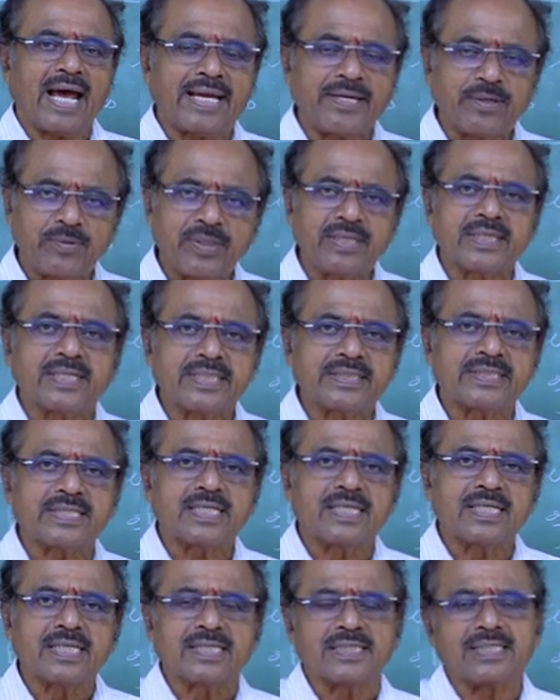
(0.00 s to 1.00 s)
I
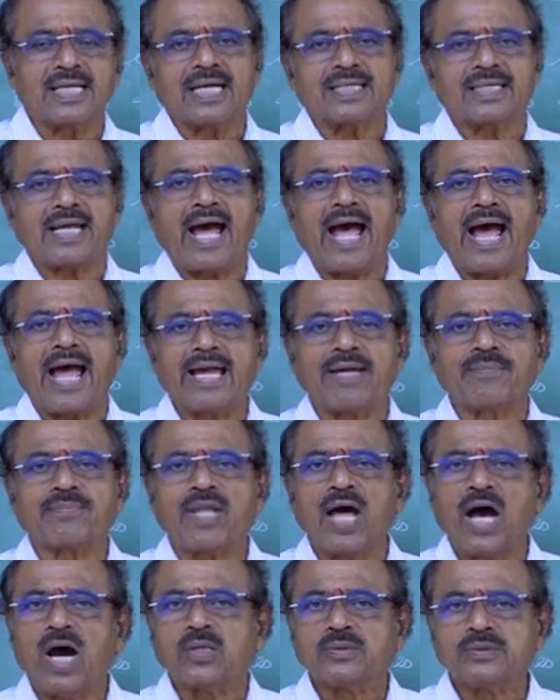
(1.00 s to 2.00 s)
was, that I am
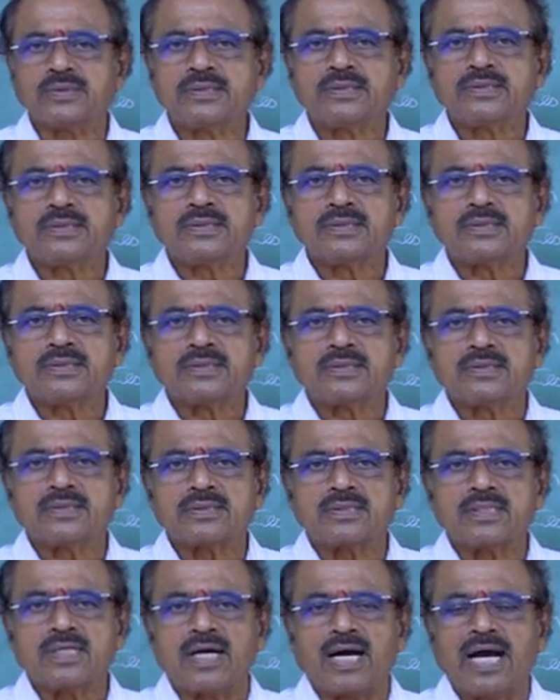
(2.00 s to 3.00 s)
now.
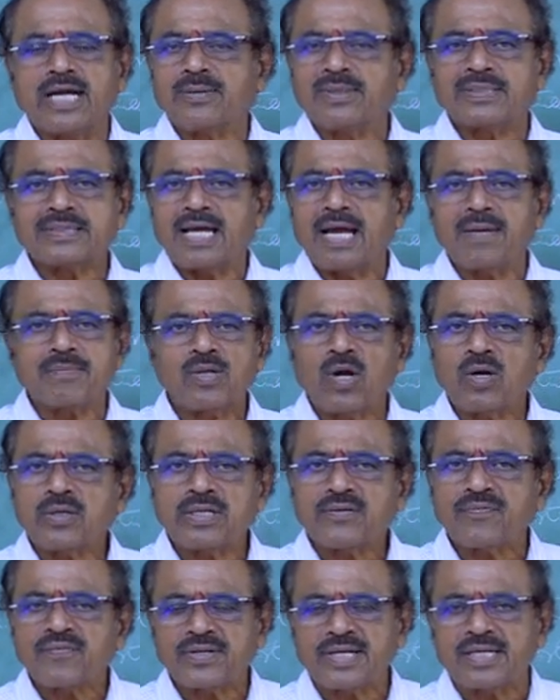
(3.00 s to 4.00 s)
I am
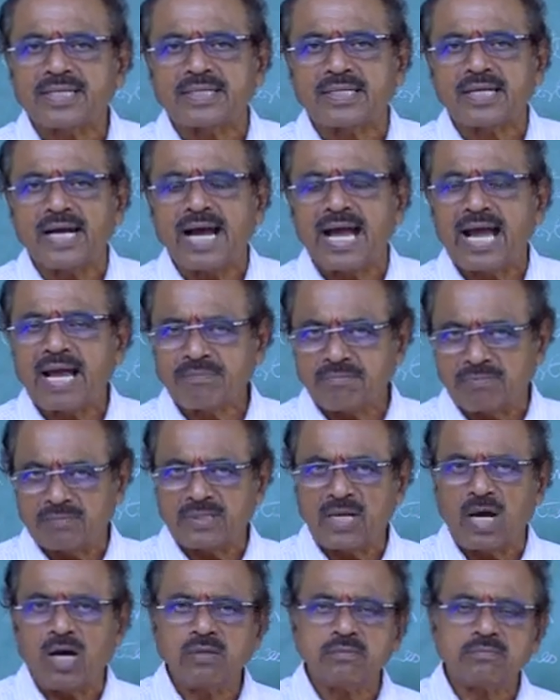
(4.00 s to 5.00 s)
not different. I
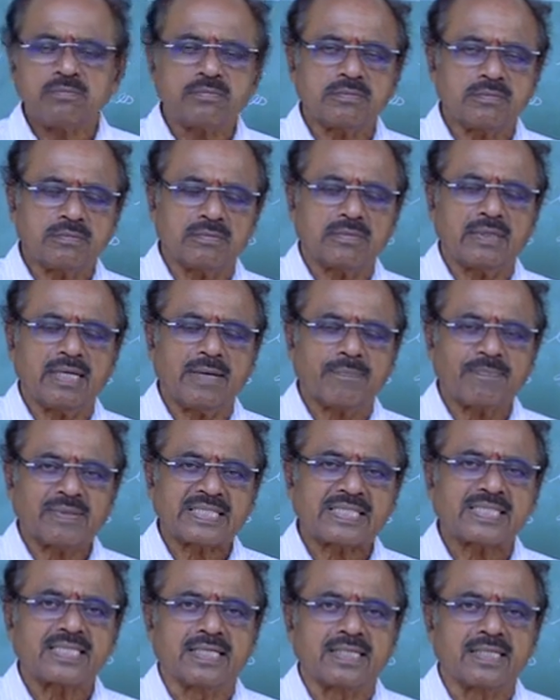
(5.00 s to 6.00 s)
am now a
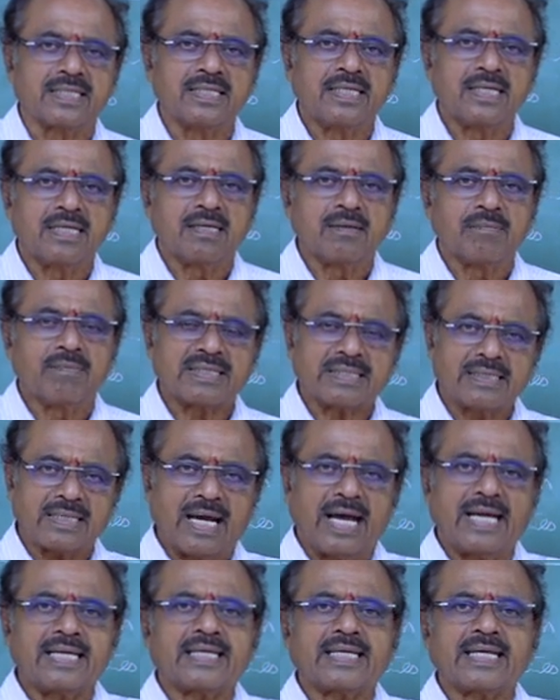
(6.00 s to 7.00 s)
person, but
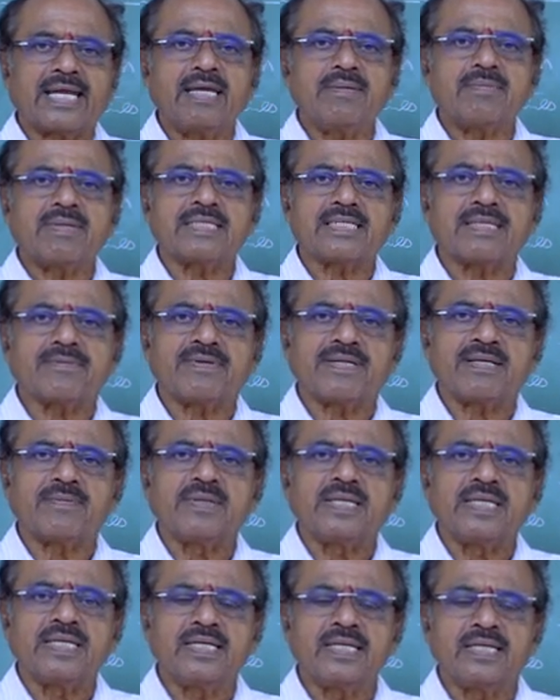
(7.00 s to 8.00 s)
I came as a
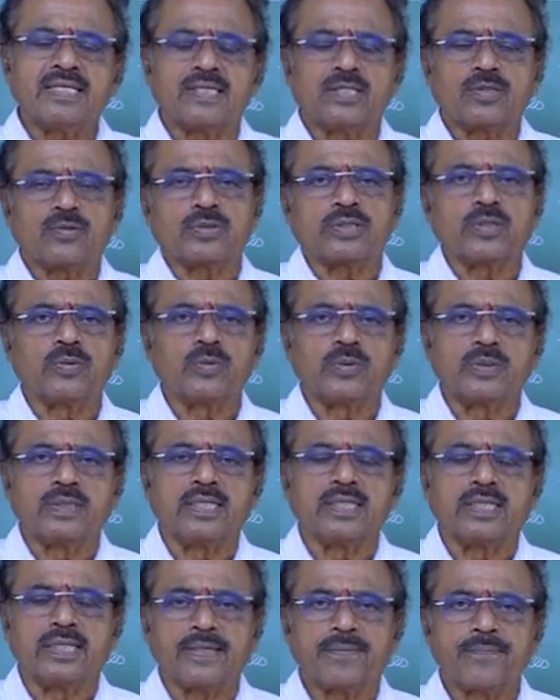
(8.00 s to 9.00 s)
baby to the
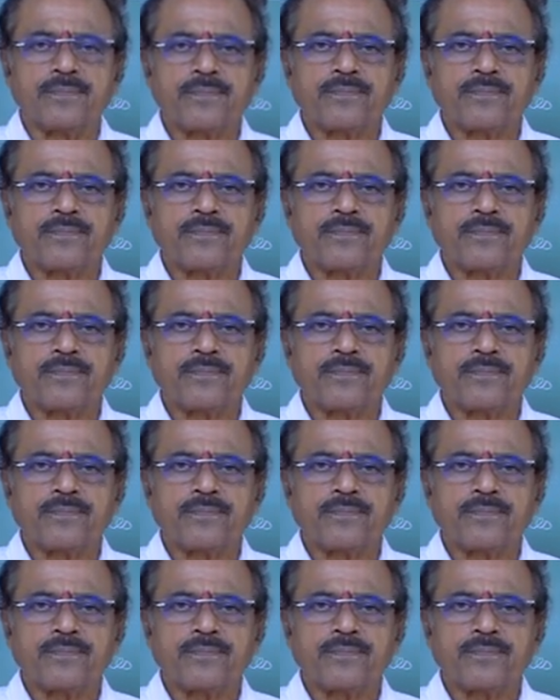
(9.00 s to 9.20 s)
world.